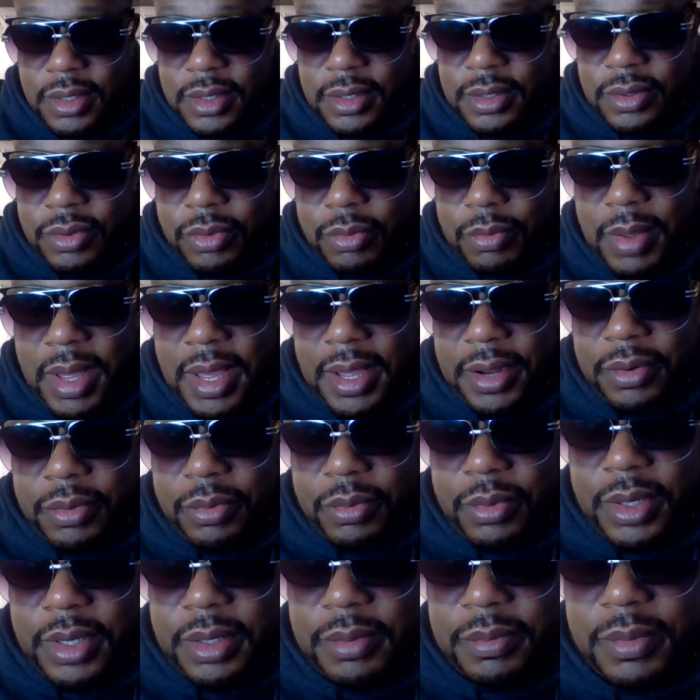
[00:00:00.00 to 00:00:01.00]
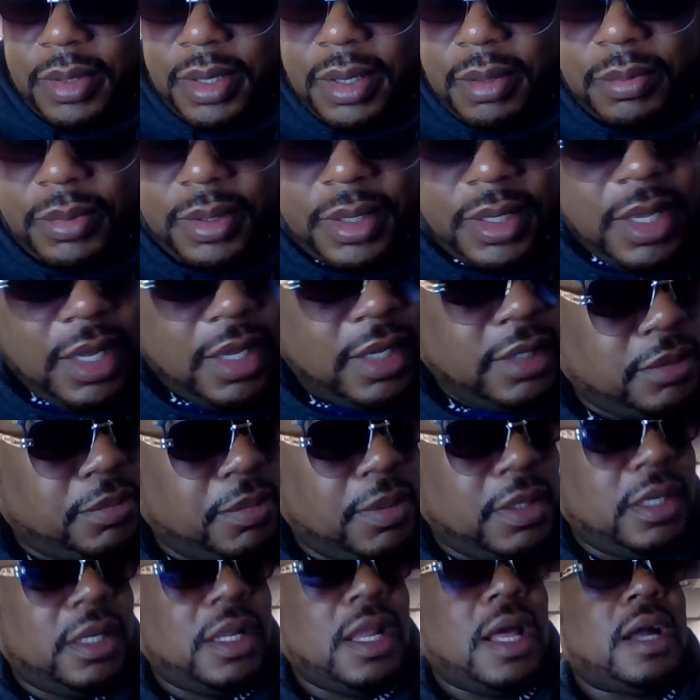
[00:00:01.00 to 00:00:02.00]
no matter what, man. But yeah, it's been
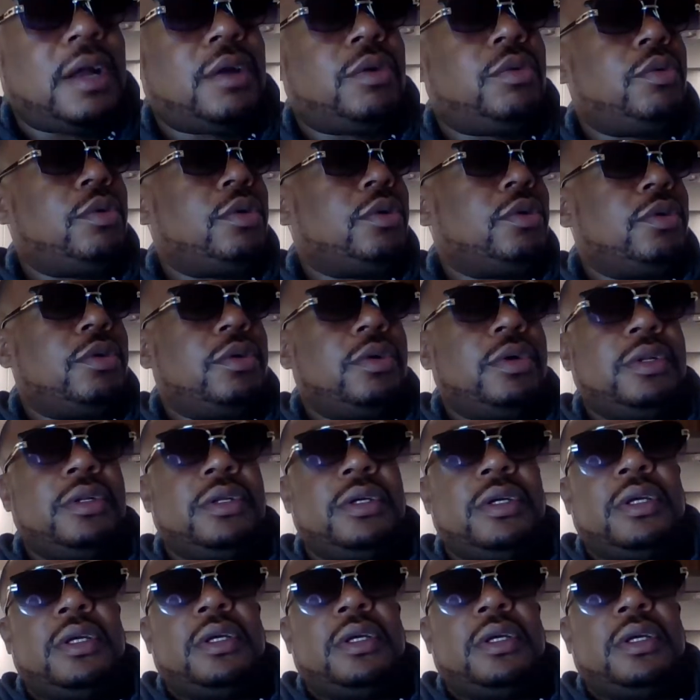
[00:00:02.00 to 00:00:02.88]
a lot going on